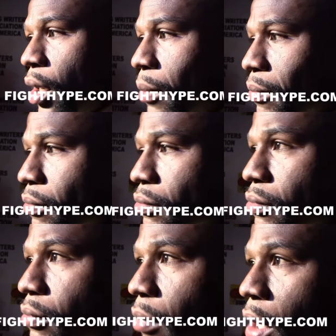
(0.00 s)
Um,
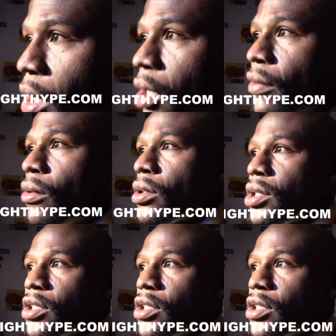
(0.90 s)
Ali, of course,